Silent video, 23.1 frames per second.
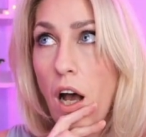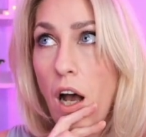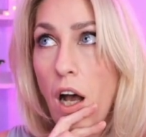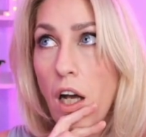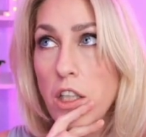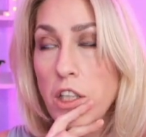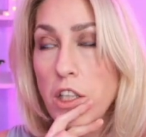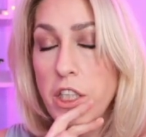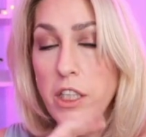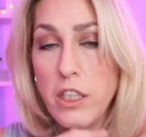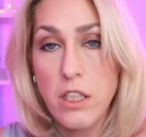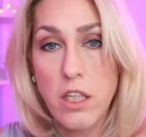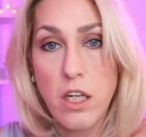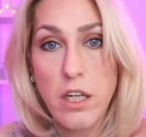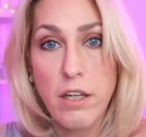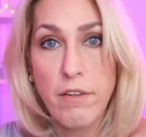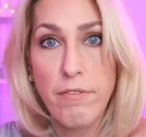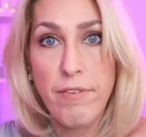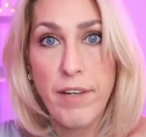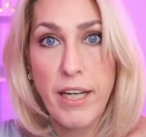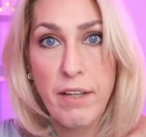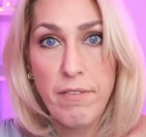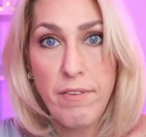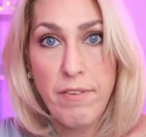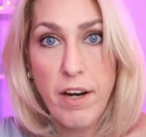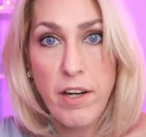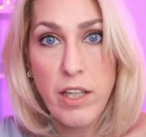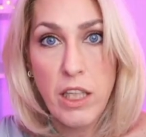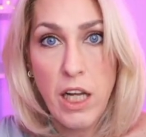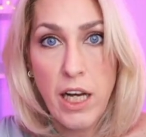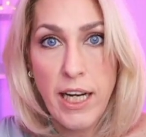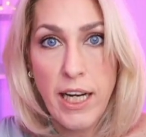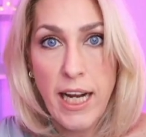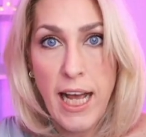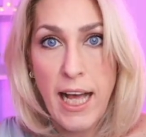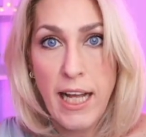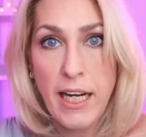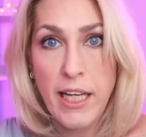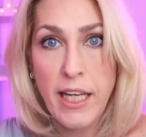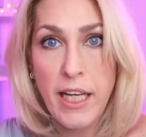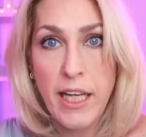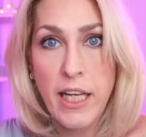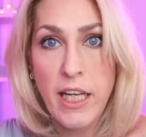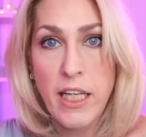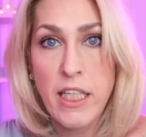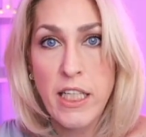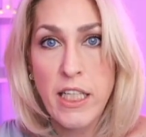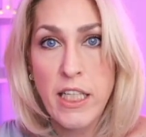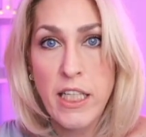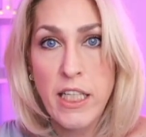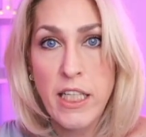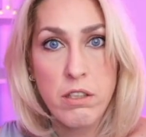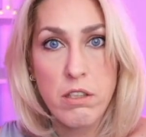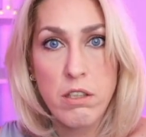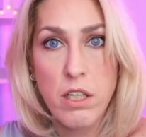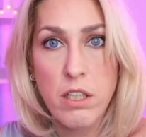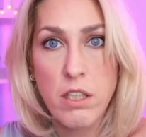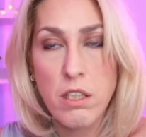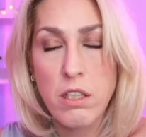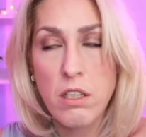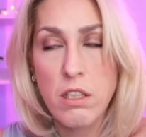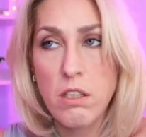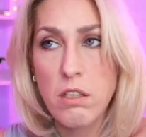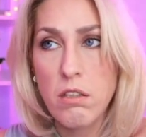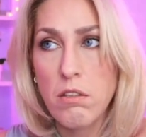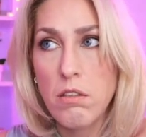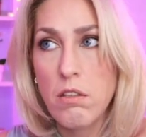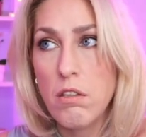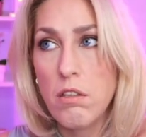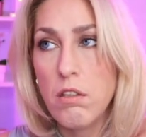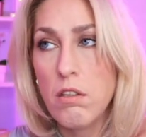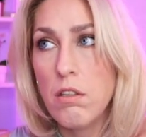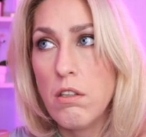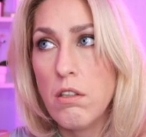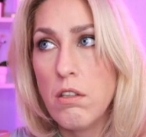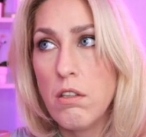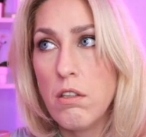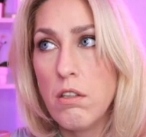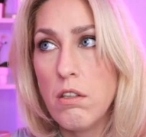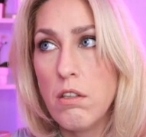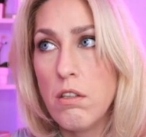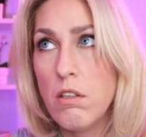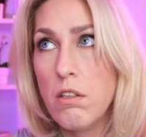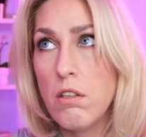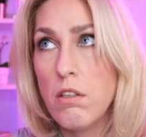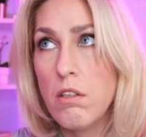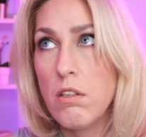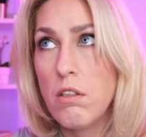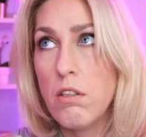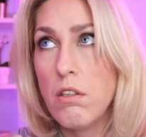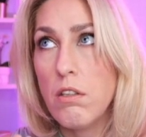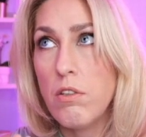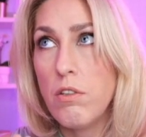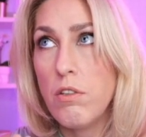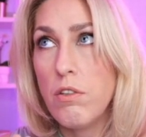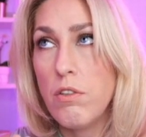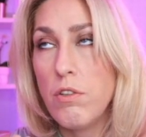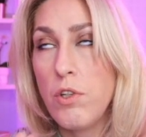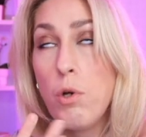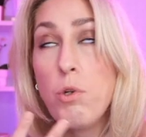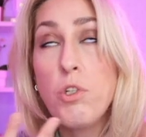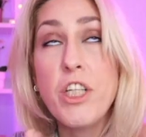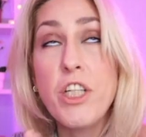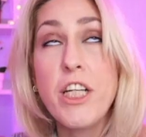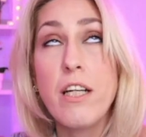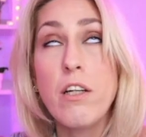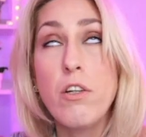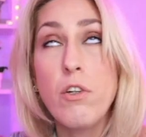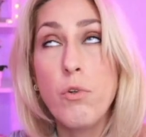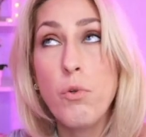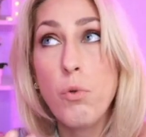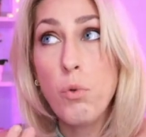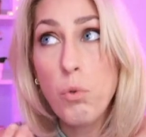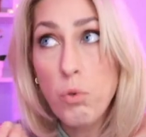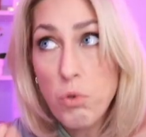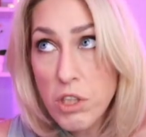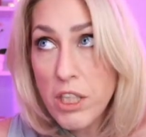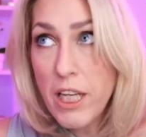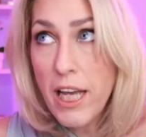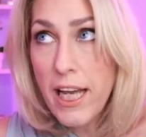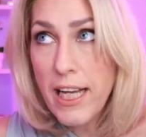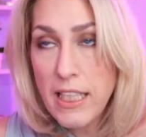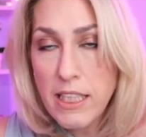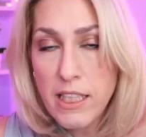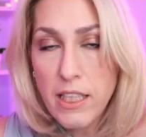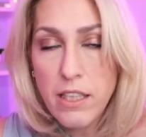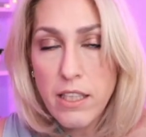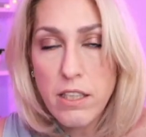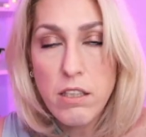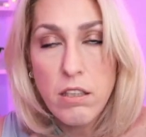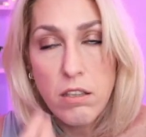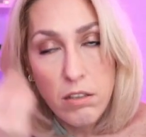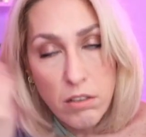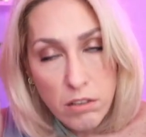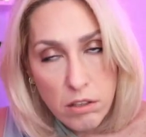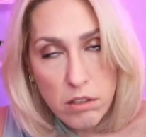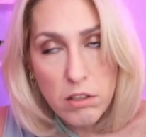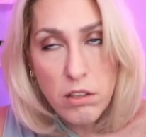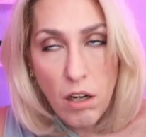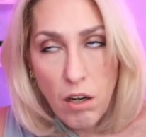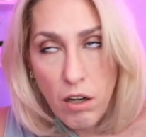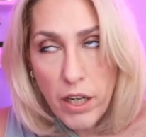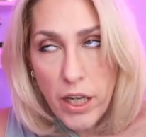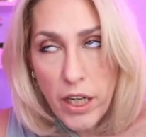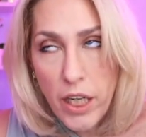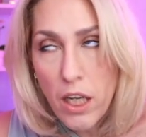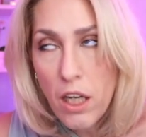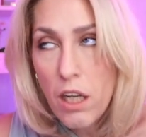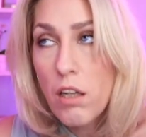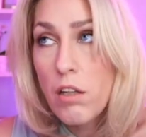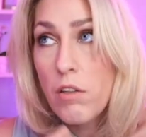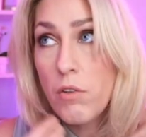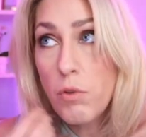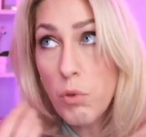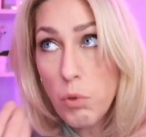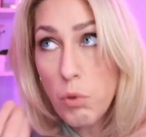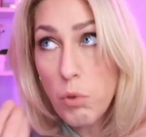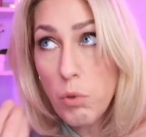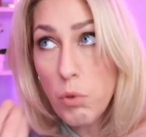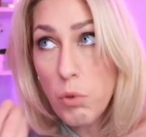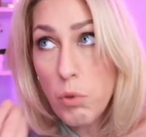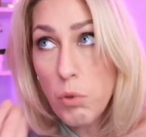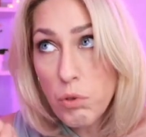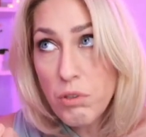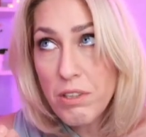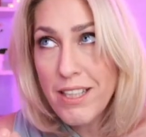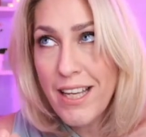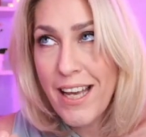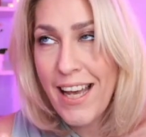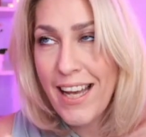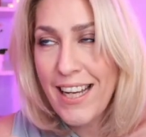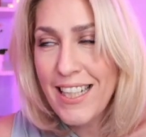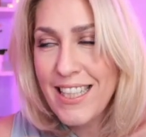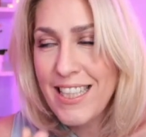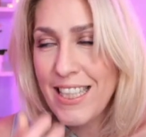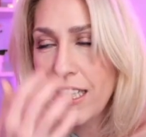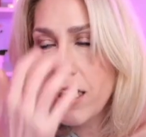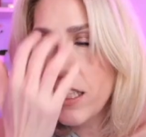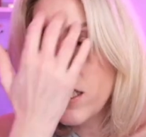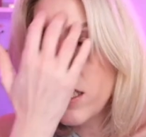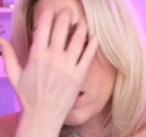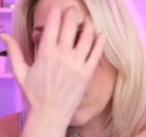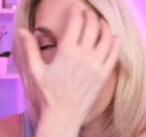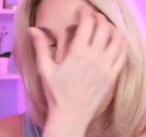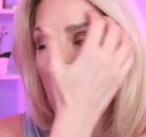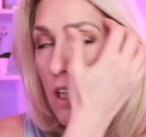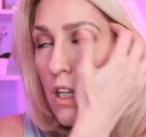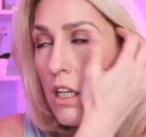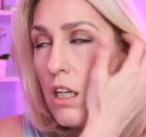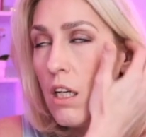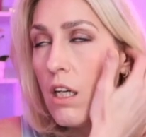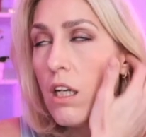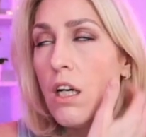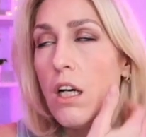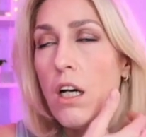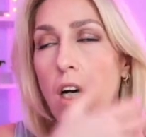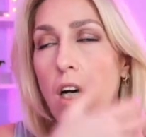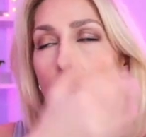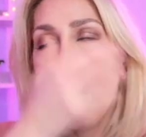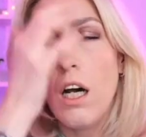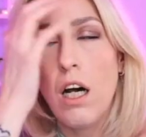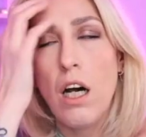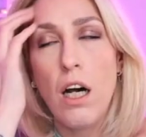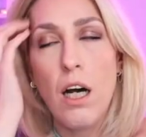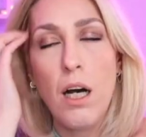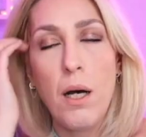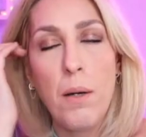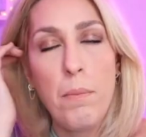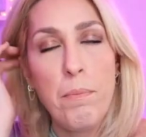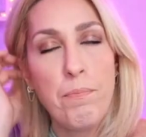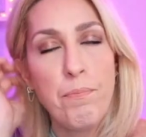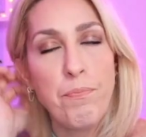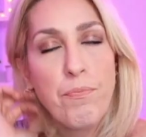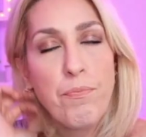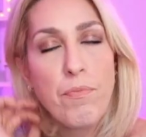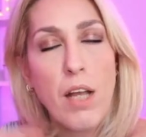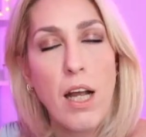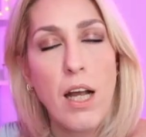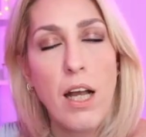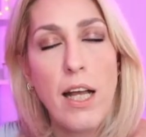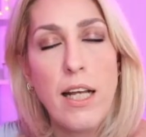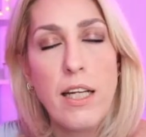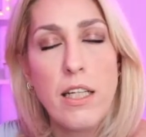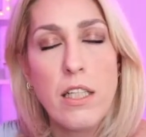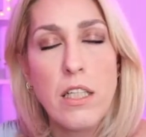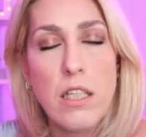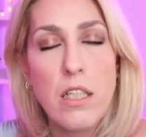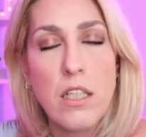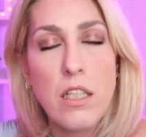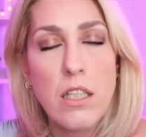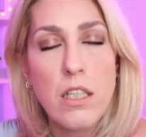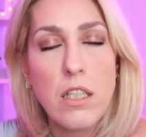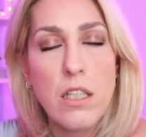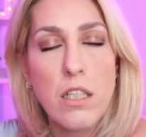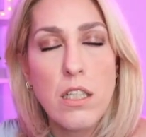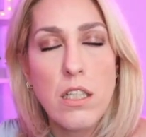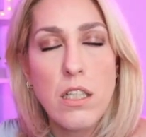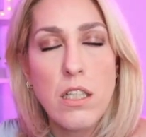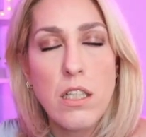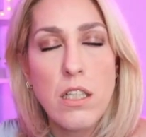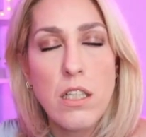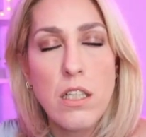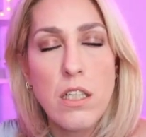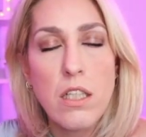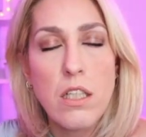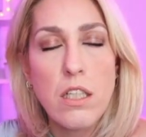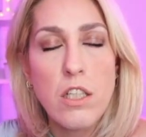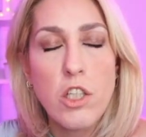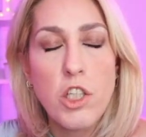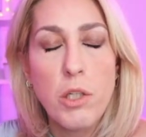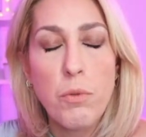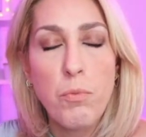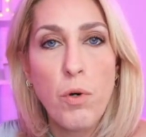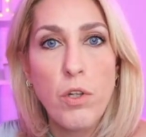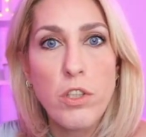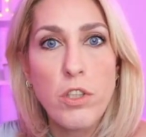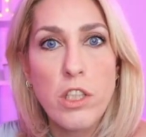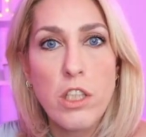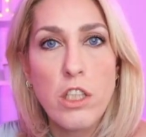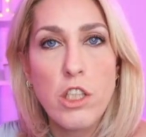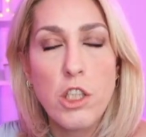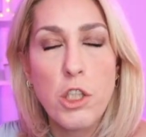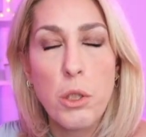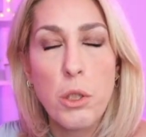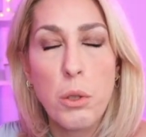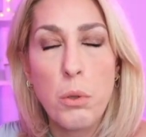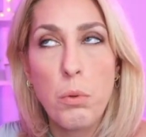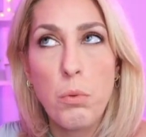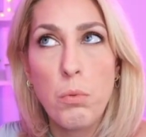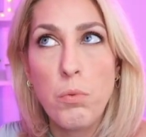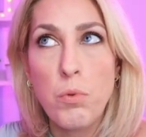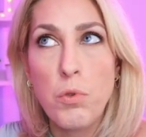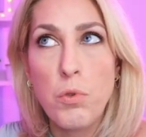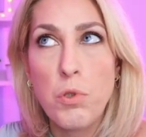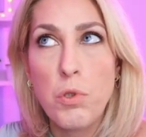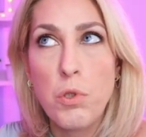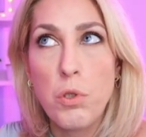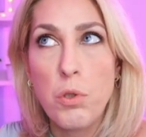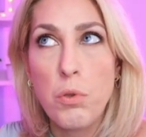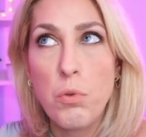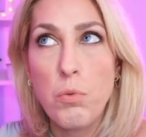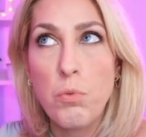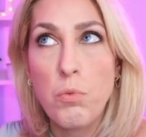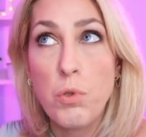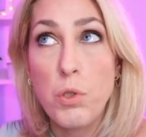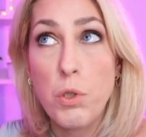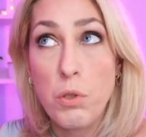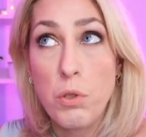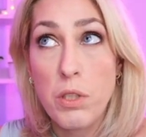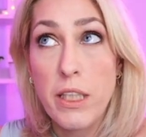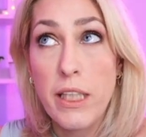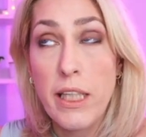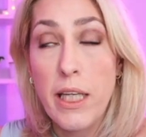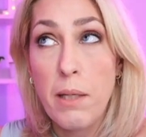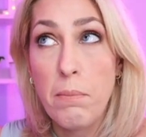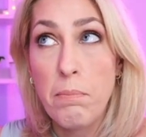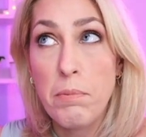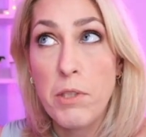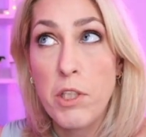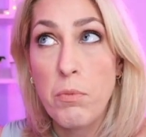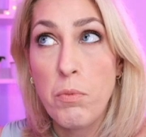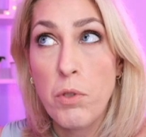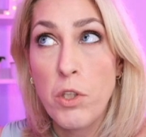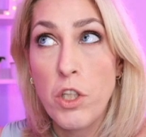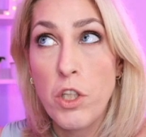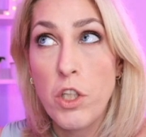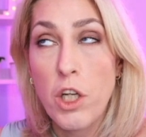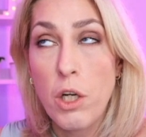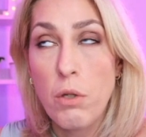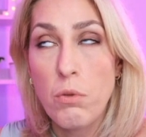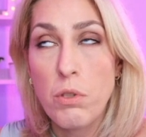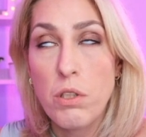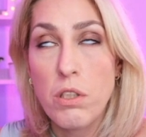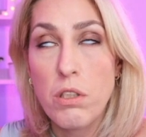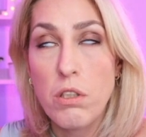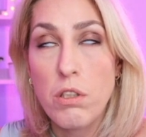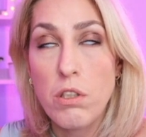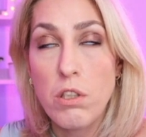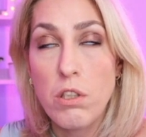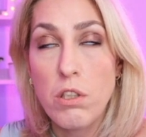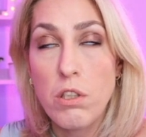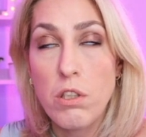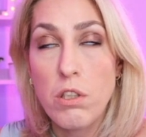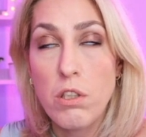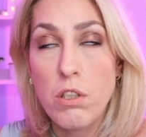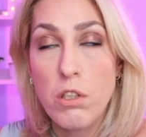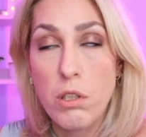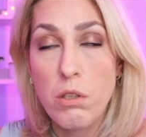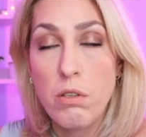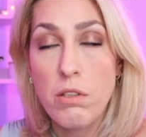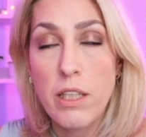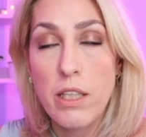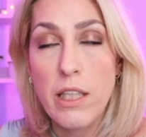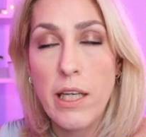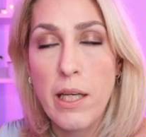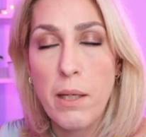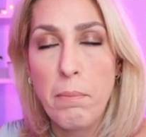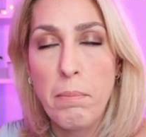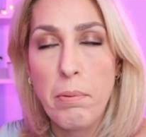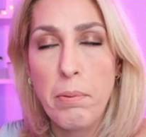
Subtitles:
She started feeling very lightheaded and nauseated. Sorry, nauseated. And she wanted to sleep. She wanted to go to sleep.